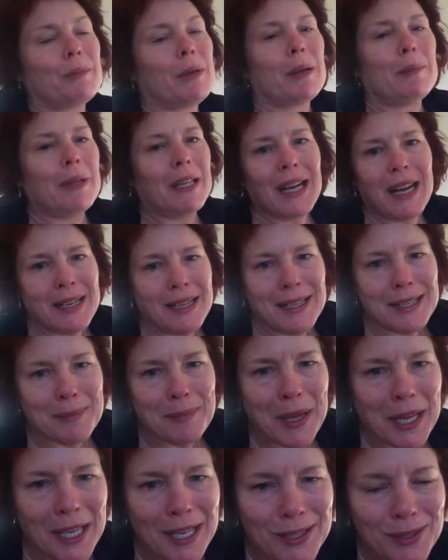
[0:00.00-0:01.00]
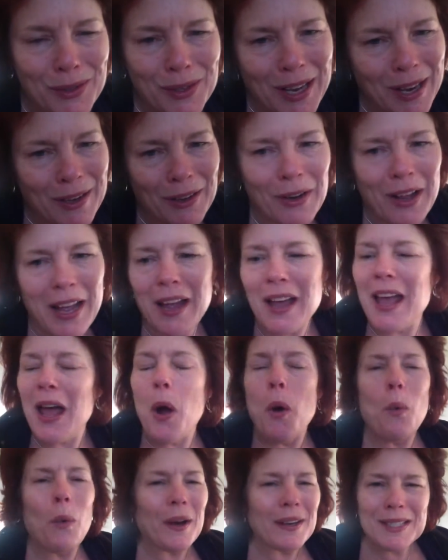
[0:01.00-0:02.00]
I mean, I needed baking soda. I don't know
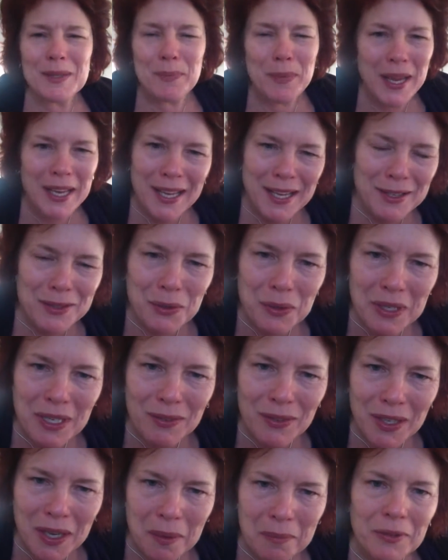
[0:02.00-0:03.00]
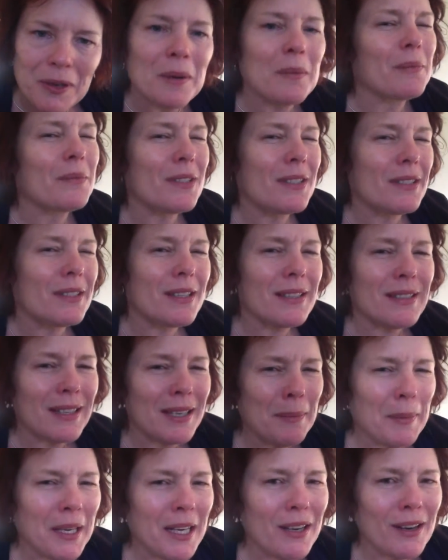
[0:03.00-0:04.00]
where does baking soda even come from? Does
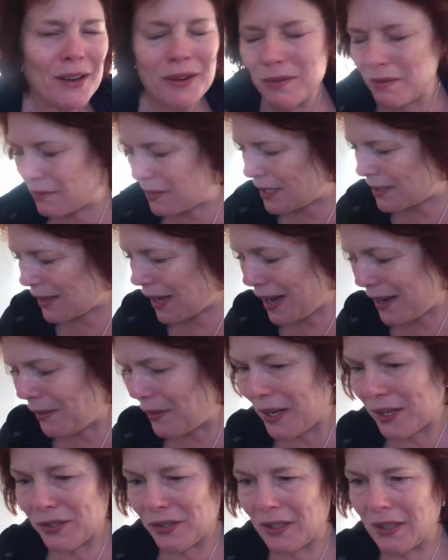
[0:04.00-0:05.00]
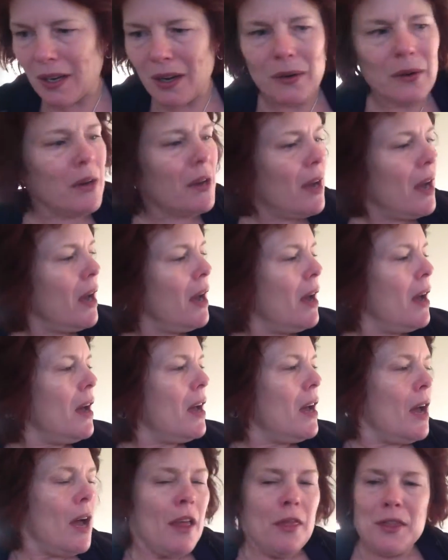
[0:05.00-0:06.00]
anybody know? Because I don't actually know.
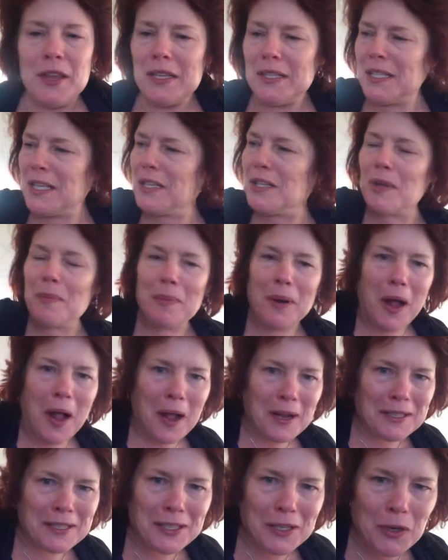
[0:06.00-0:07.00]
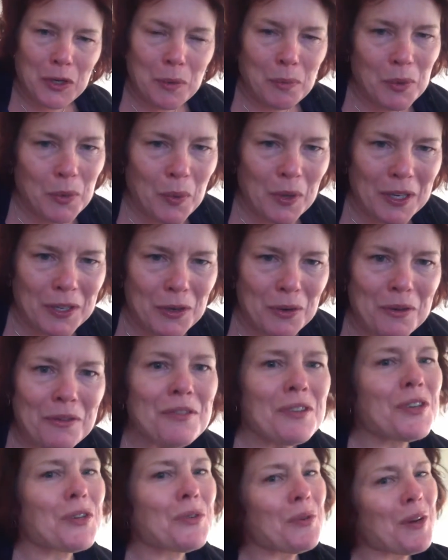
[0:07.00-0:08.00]
This is the box, you know, you put one in your
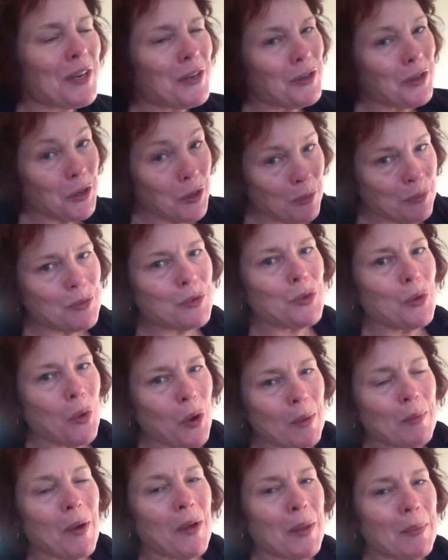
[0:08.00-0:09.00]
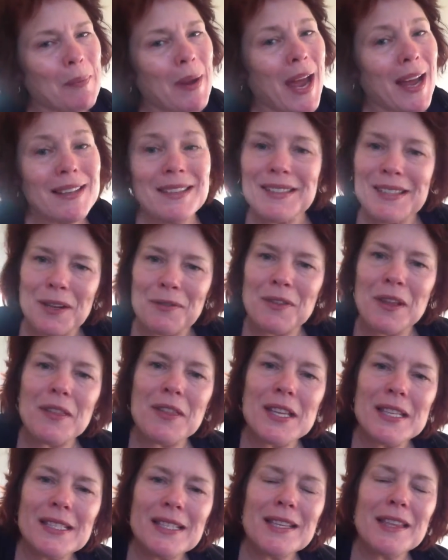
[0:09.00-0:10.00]
refrigerator to absorb all the bad stuff.
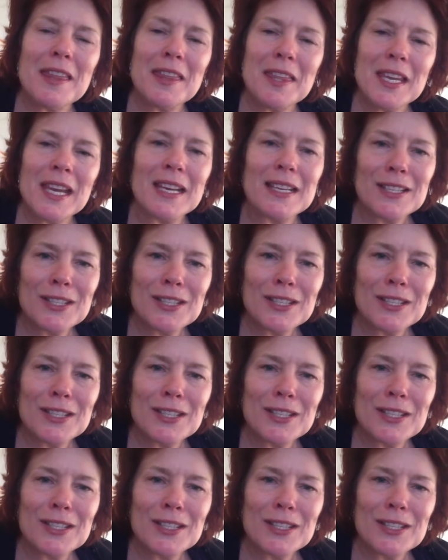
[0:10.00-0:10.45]
This is the thing.